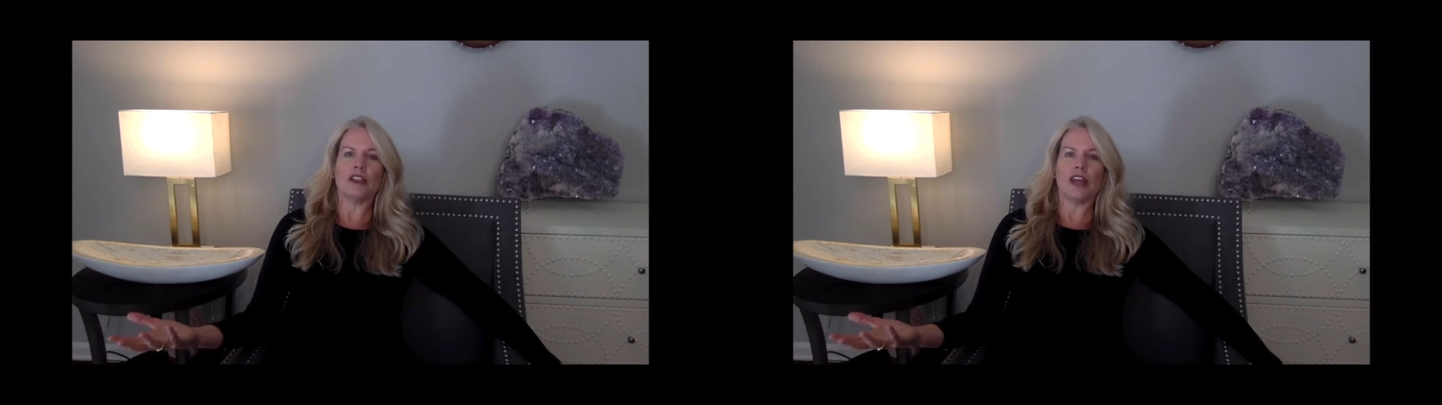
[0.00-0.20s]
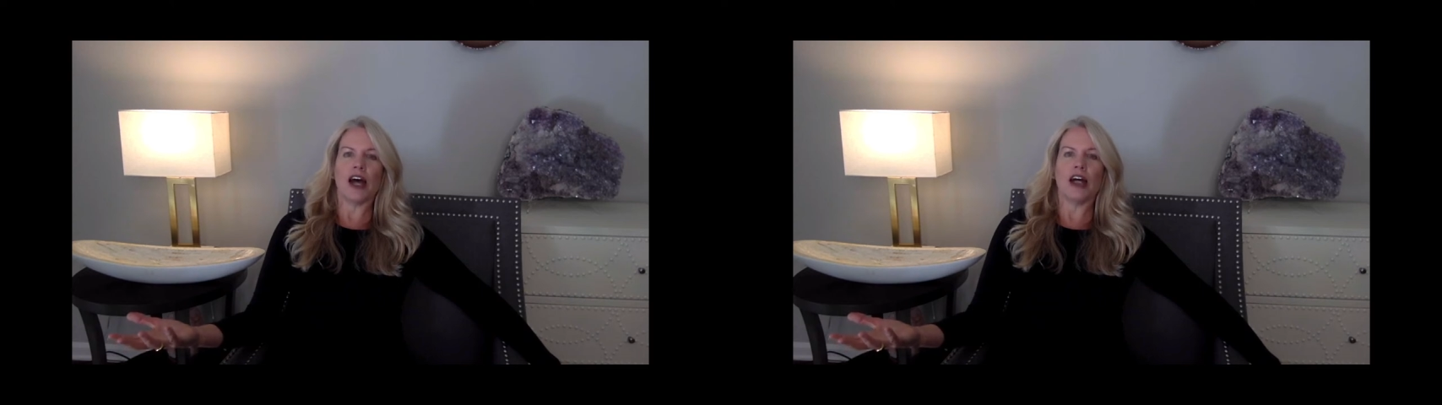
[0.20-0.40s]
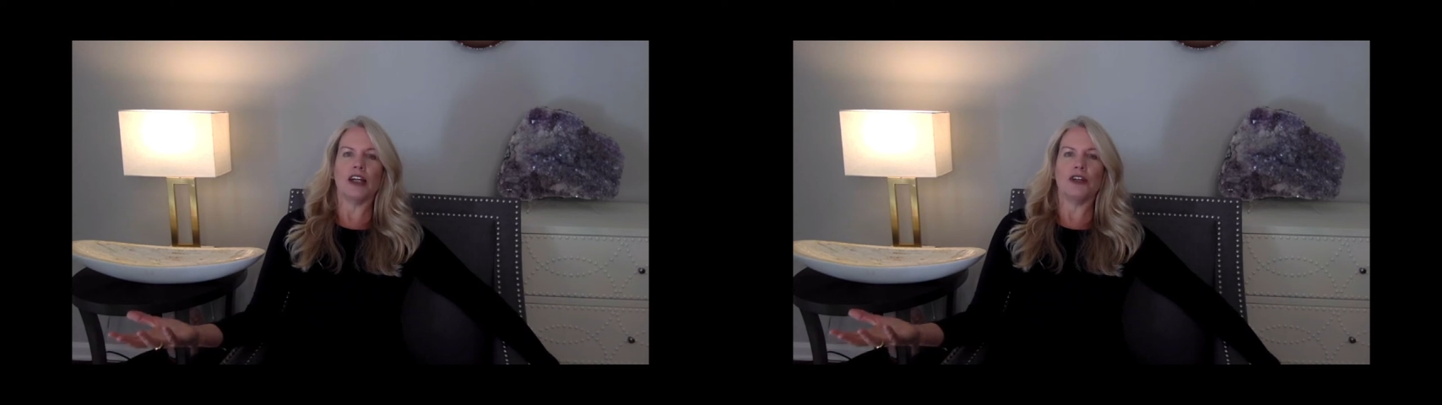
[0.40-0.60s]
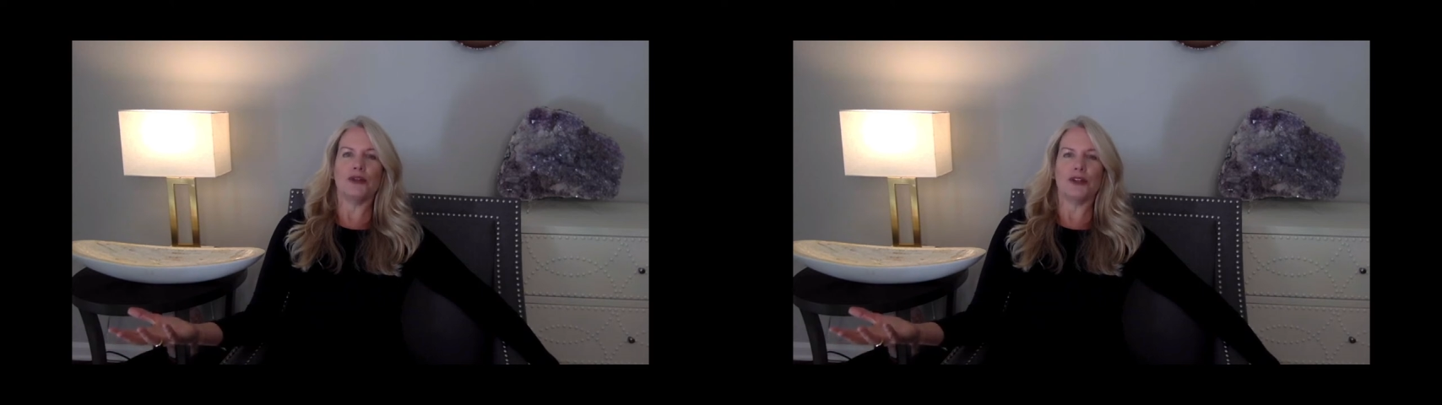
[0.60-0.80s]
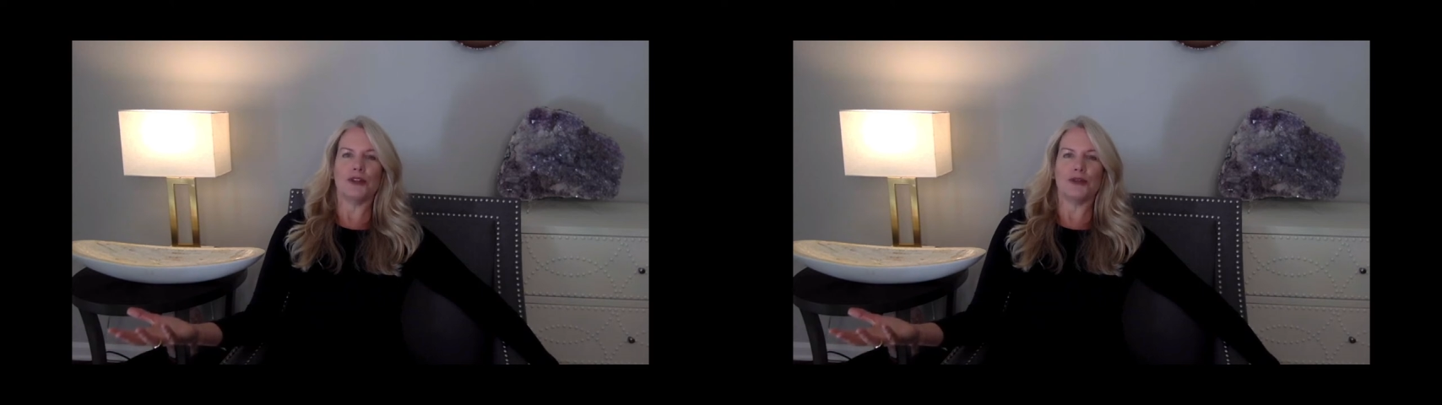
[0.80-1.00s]
that you
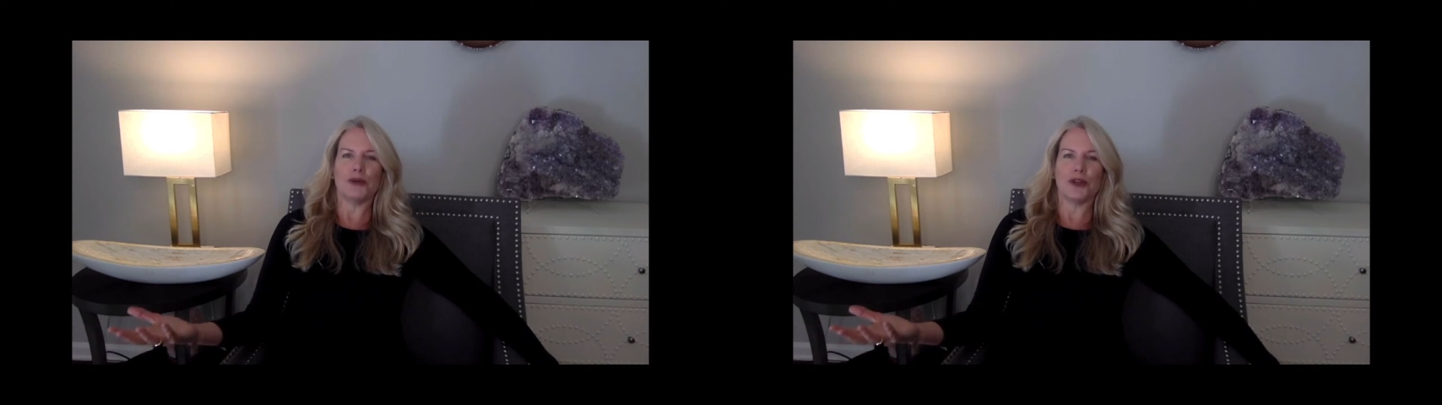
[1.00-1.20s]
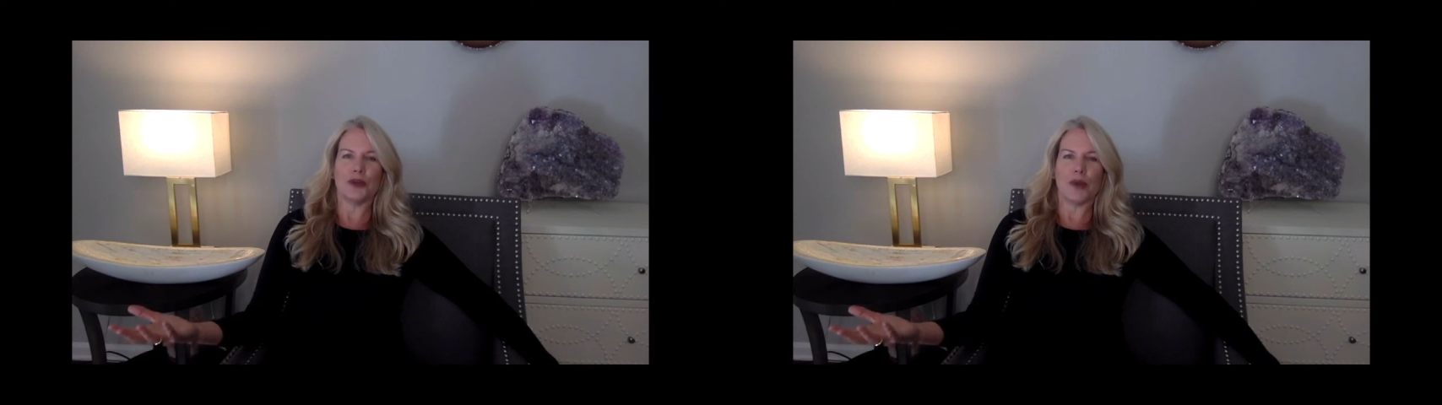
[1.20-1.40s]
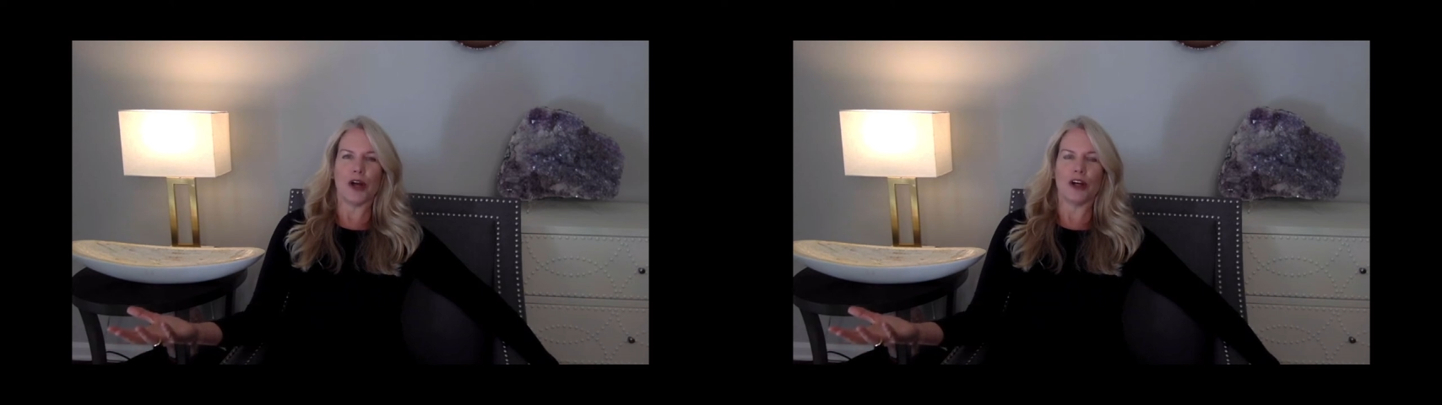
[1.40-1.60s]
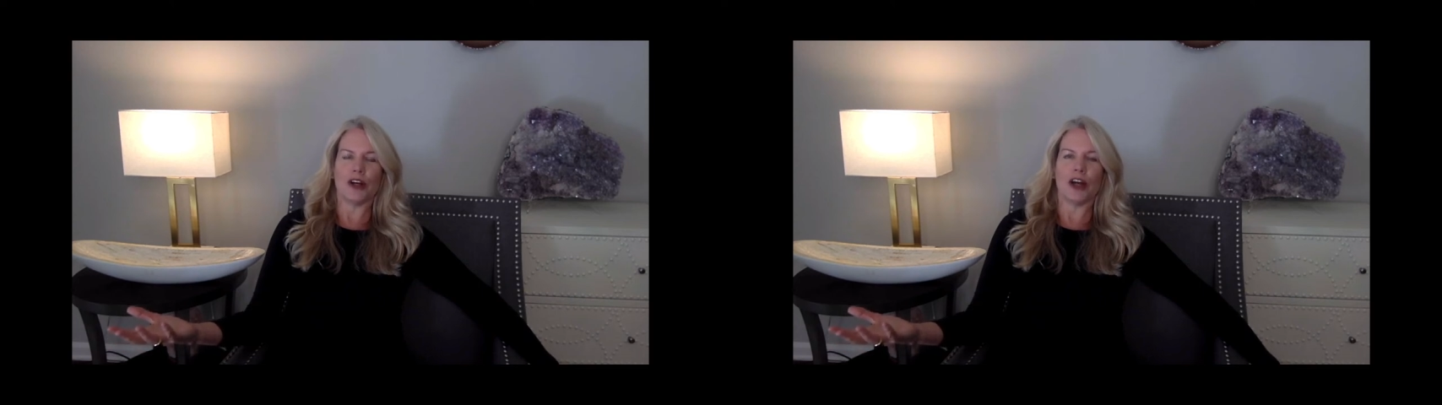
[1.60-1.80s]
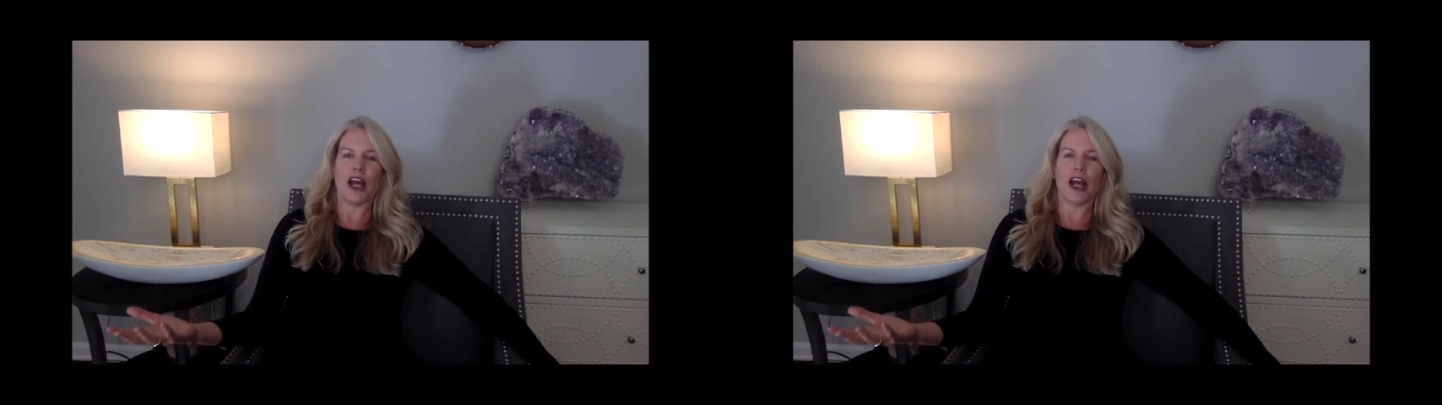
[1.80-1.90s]
can do with your partner.